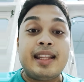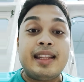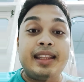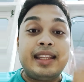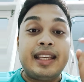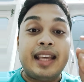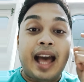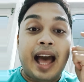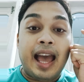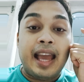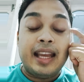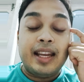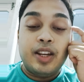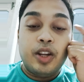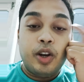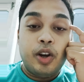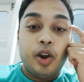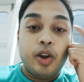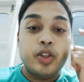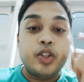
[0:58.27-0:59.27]
the
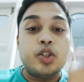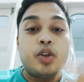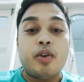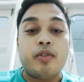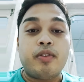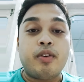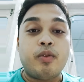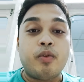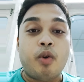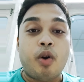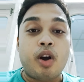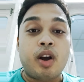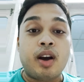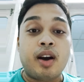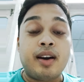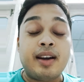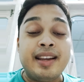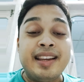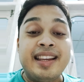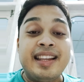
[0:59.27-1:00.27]
ideology of a walker,
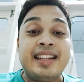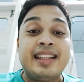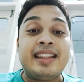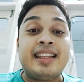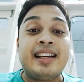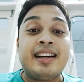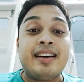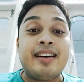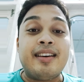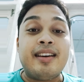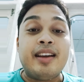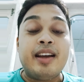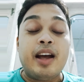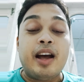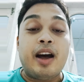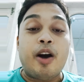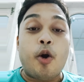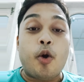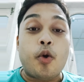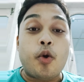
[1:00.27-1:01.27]
the
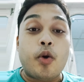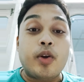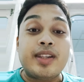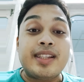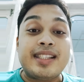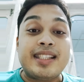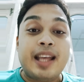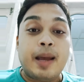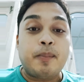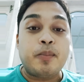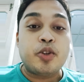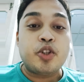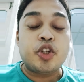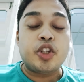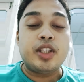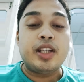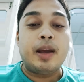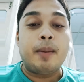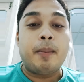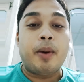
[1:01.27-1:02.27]

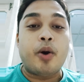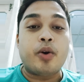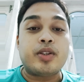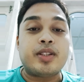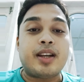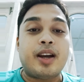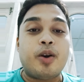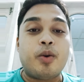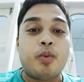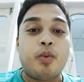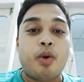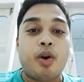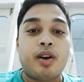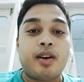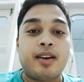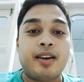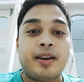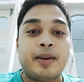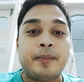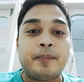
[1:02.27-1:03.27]
conception about a
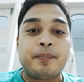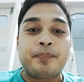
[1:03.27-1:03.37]
walker.